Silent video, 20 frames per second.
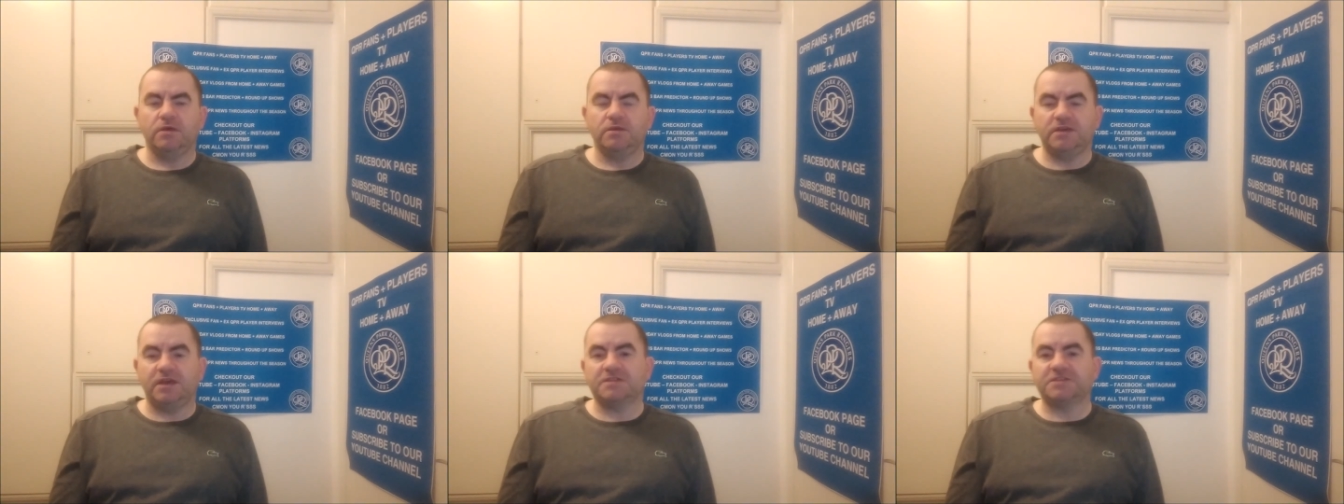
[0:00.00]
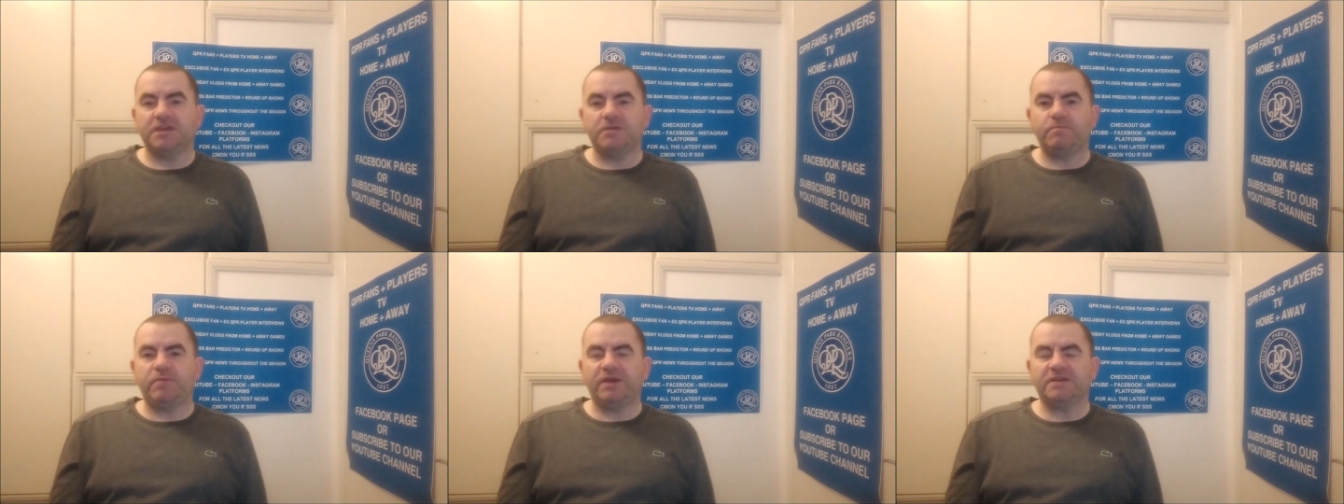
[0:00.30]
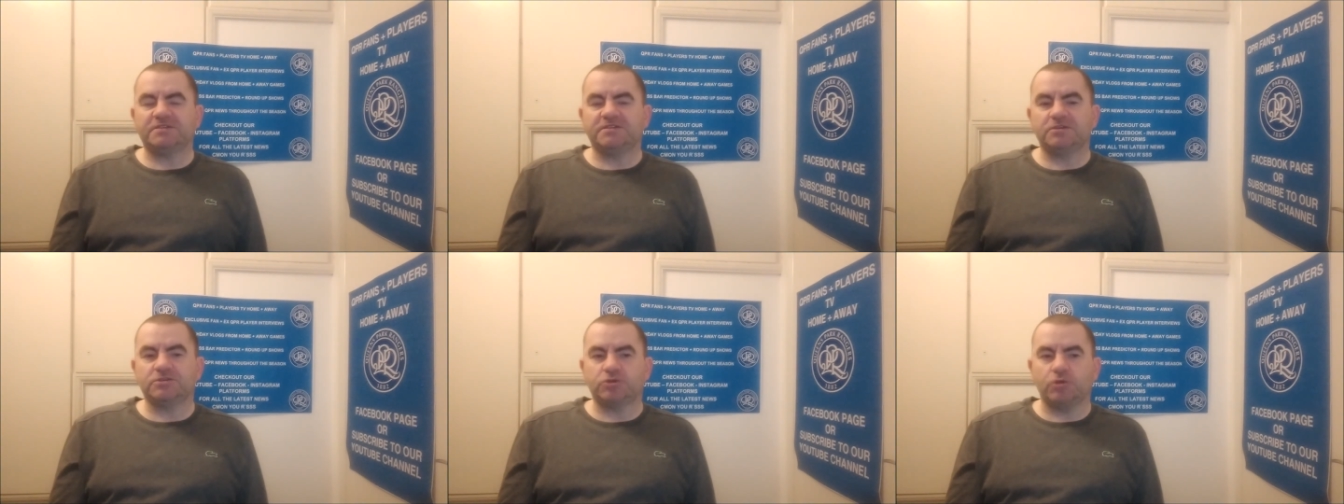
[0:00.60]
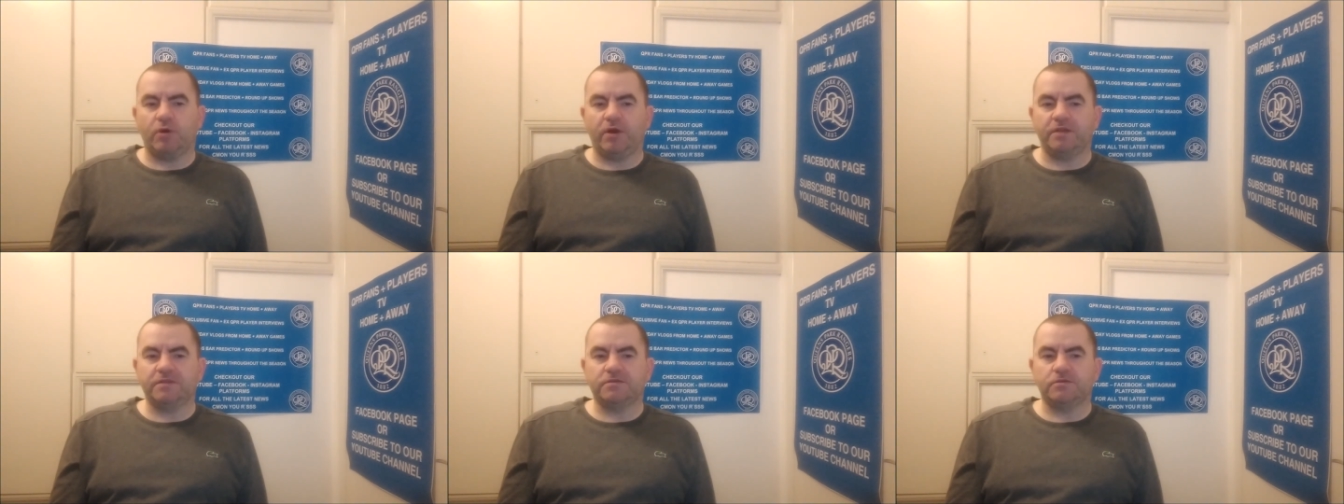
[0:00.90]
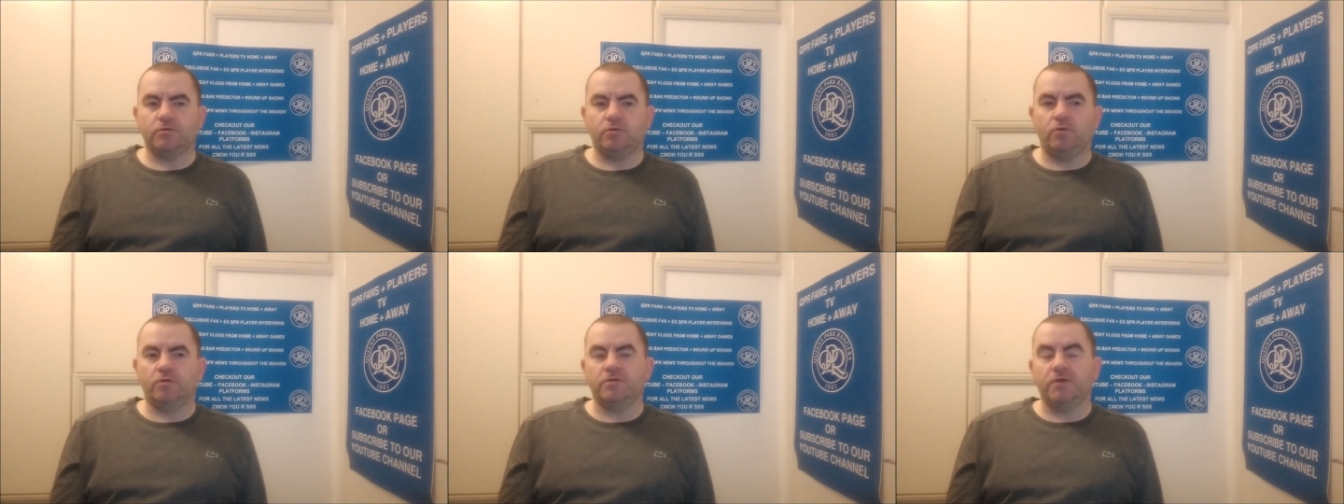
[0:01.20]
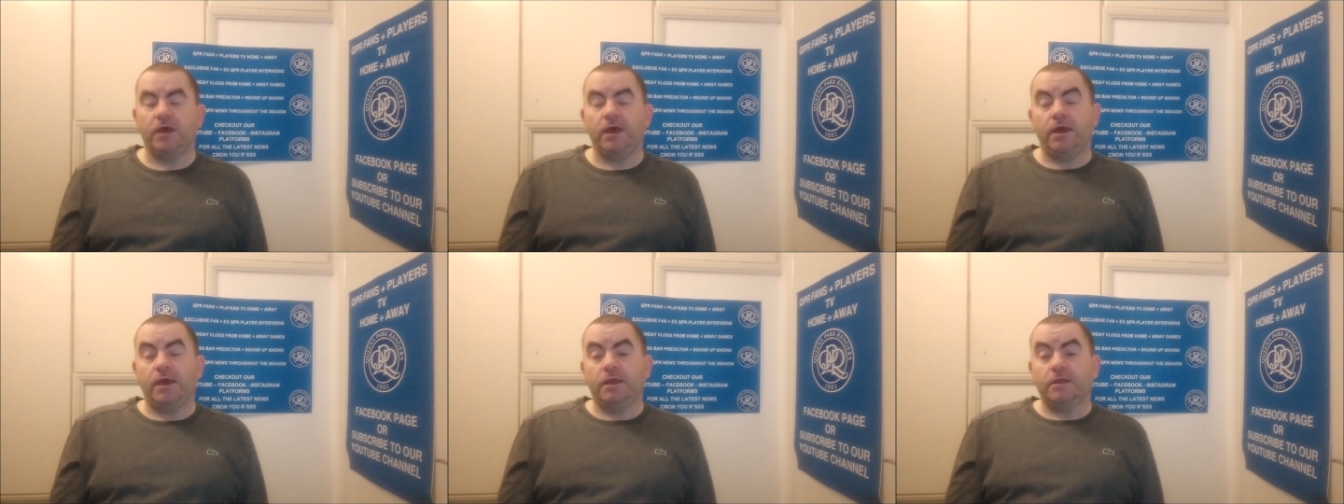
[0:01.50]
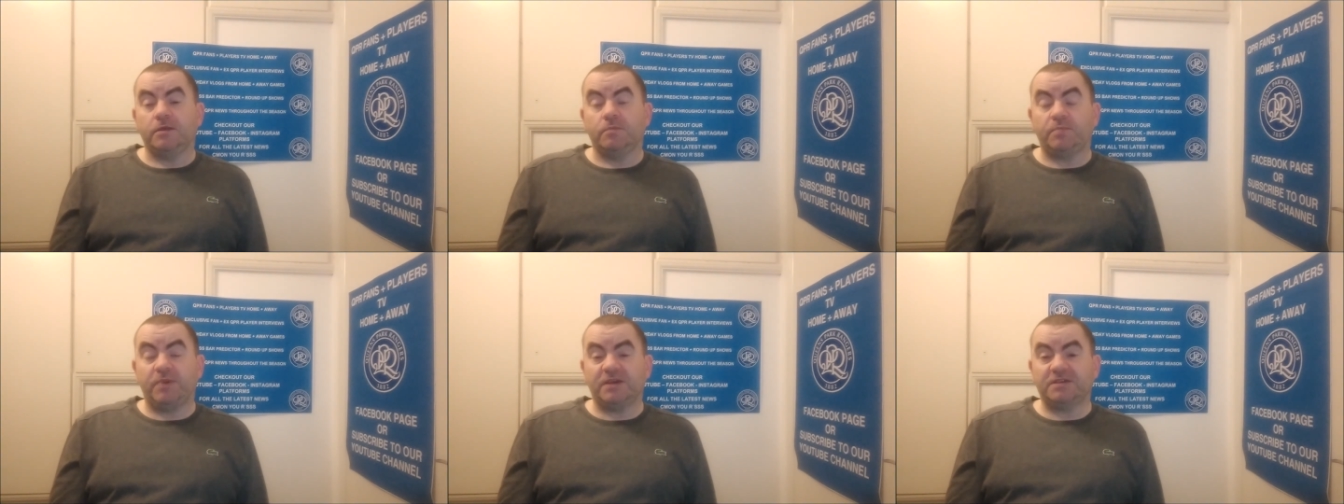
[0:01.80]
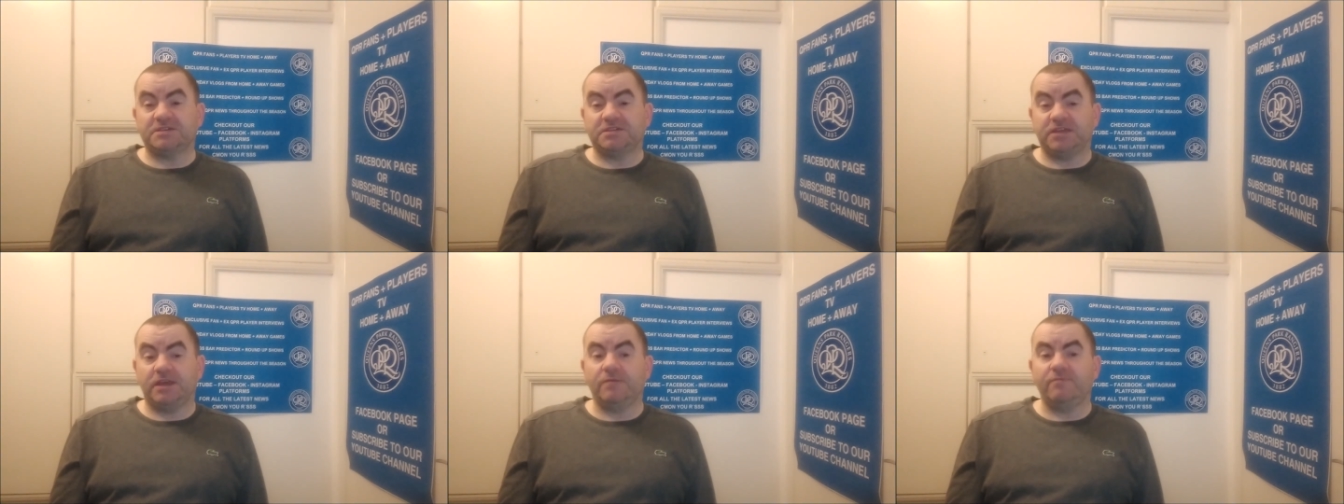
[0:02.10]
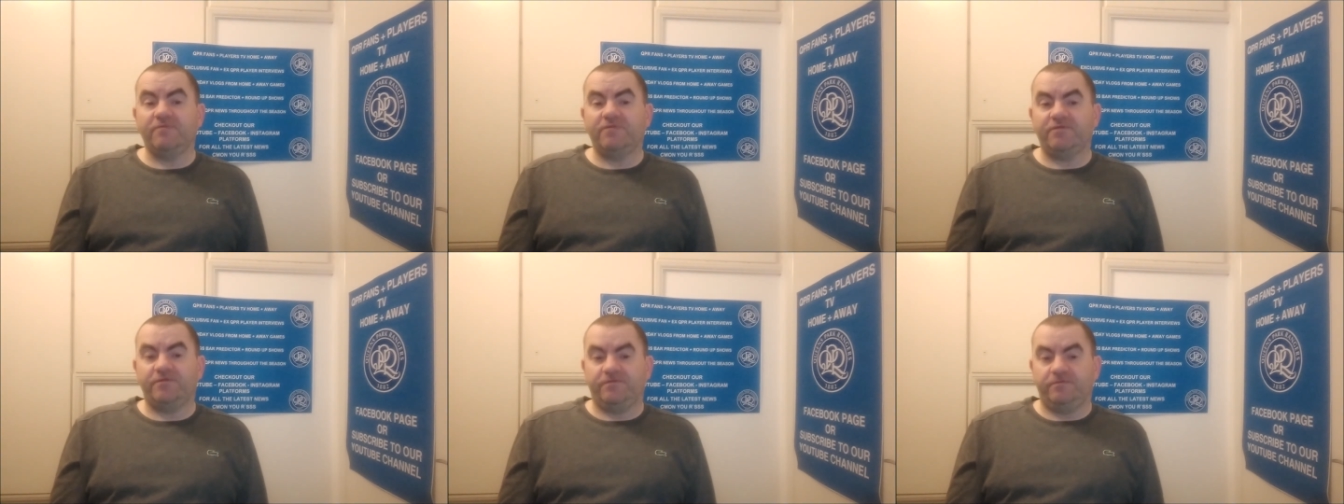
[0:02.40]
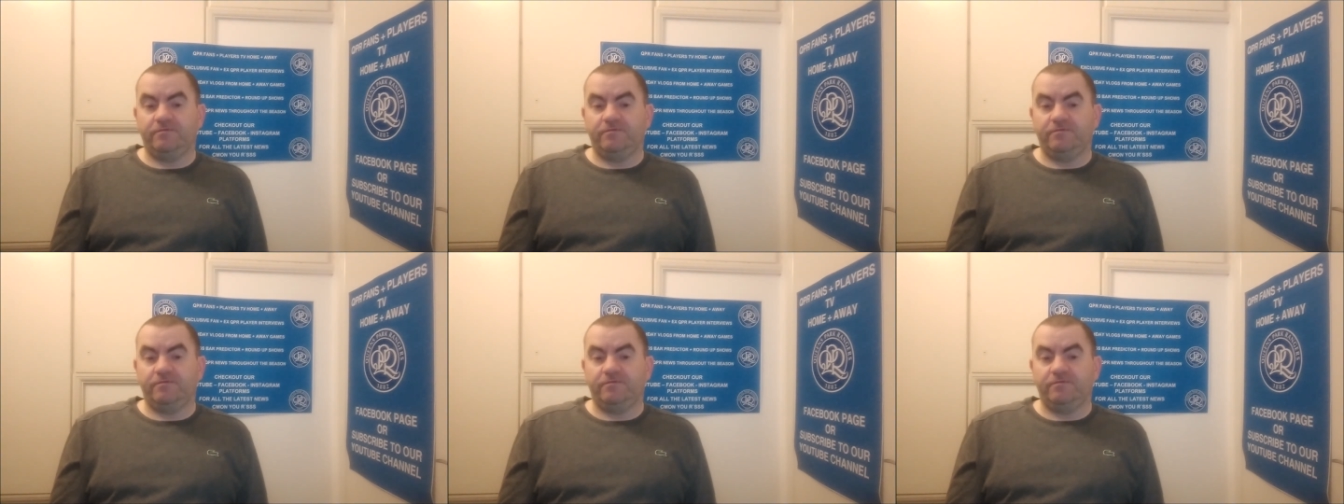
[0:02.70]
yes, he picks the side or the best team,